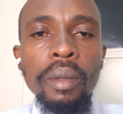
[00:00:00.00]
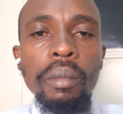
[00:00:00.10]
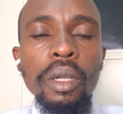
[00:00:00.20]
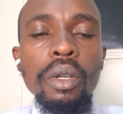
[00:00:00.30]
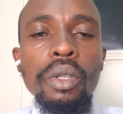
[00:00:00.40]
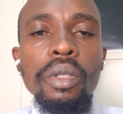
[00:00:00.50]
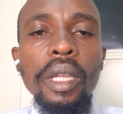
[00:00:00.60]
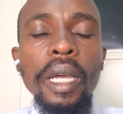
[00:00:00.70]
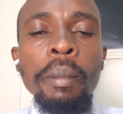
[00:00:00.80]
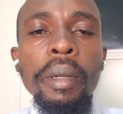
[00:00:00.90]
because the
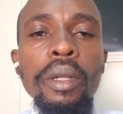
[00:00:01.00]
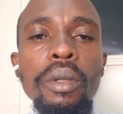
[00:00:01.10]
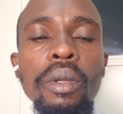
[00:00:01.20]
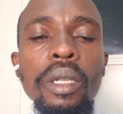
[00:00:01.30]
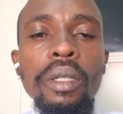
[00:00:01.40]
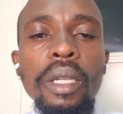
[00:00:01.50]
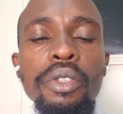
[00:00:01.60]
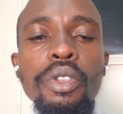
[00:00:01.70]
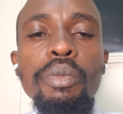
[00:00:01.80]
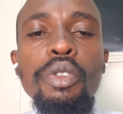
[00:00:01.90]
company is
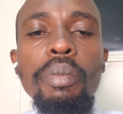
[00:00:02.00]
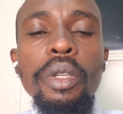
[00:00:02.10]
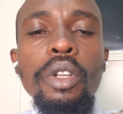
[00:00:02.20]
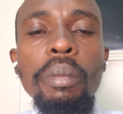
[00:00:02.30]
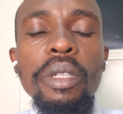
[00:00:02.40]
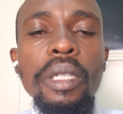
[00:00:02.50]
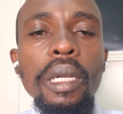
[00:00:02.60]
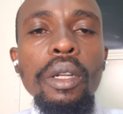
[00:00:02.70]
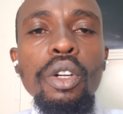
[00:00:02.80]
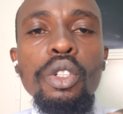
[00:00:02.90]
assumed to be
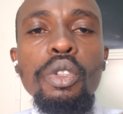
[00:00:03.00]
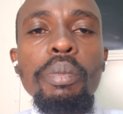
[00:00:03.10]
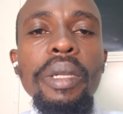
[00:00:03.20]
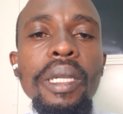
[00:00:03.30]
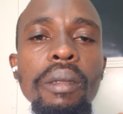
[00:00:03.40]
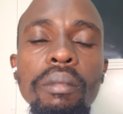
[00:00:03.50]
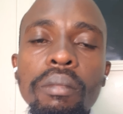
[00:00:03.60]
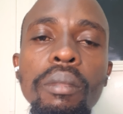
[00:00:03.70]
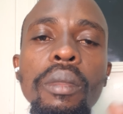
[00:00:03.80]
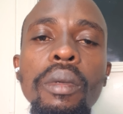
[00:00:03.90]
domiciled or to be
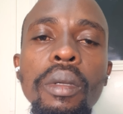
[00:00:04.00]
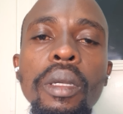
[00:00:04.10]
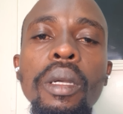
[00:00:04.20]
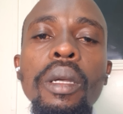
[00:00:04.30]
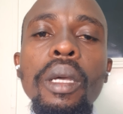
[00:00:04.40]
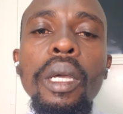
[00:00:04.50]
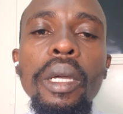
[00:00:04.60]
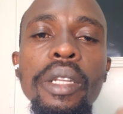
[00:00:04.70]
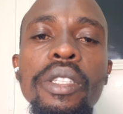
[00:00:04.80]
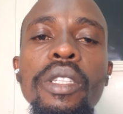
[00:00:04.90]

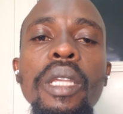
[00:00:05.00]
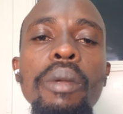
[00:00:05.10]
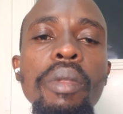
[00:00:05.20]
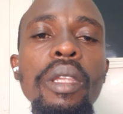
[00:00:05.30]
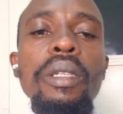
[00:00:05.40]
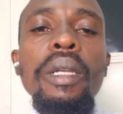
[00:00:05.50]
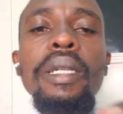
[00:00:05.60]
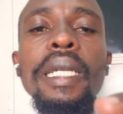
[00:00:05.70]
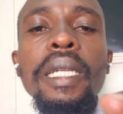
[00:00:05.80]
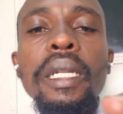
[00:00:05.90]
registered with
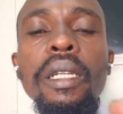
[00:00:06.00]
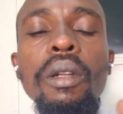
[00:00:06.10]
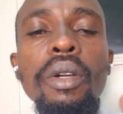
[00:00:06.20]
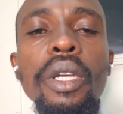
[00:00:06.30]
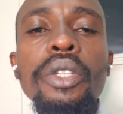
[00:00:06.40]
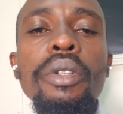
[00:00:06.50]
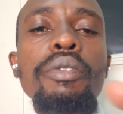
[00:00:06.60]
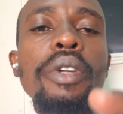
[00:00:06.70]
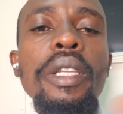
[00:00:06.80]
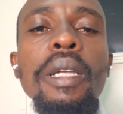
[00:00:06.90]
a certain location.
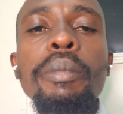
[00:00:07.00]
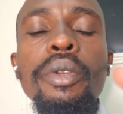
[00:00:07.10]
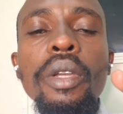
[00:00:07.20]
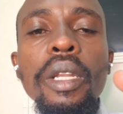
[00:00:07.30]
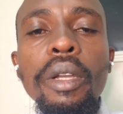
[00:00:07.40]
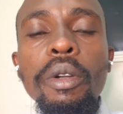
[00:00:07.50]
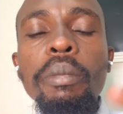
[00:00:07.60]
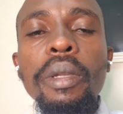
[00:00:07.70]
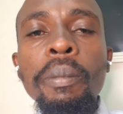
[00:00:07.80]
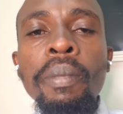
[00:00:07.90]
For example, you're in Nairobi,